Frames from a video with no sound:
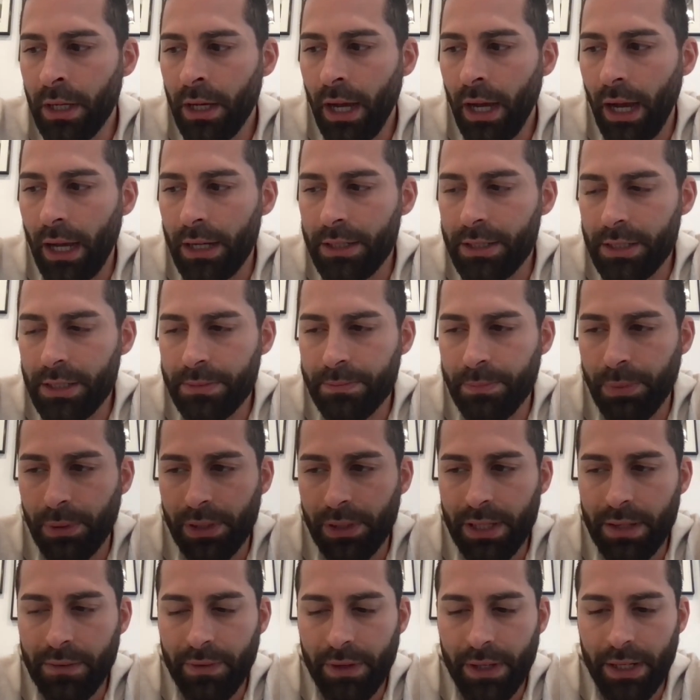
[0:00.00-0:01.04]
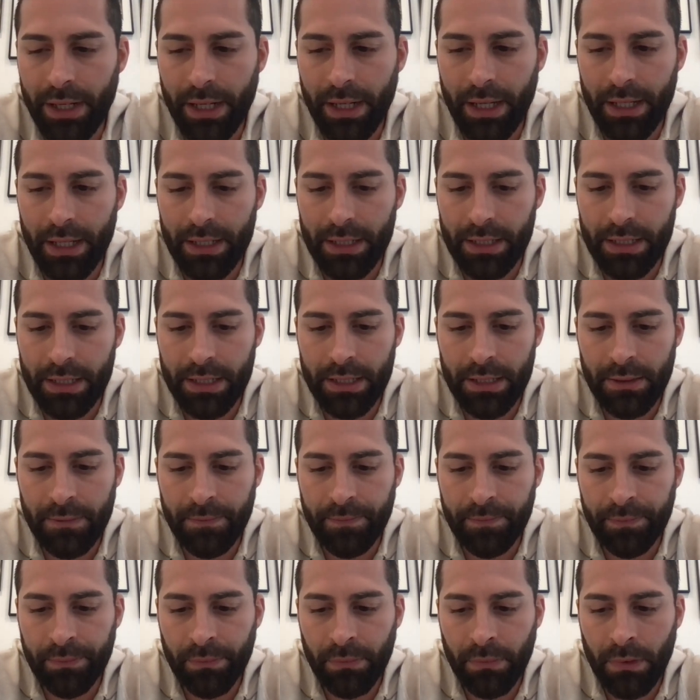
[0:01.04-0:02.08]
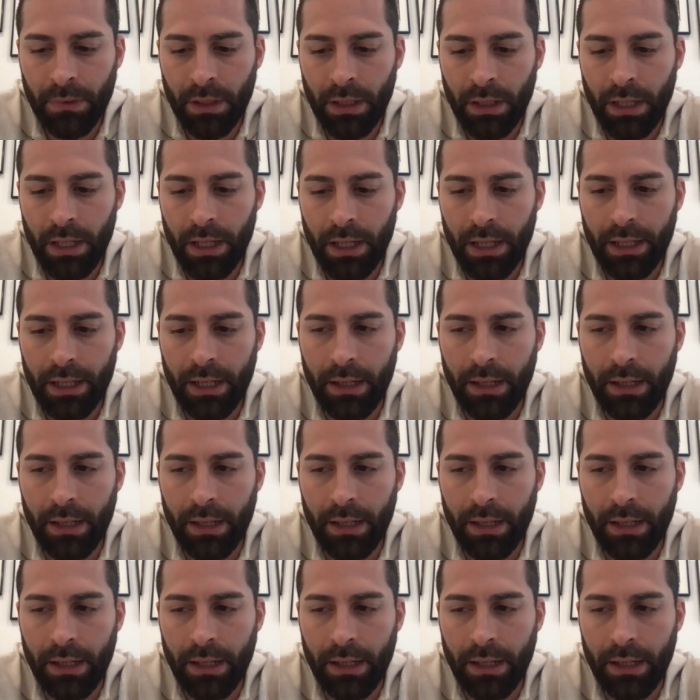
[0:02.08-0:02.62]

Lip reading: I just believe it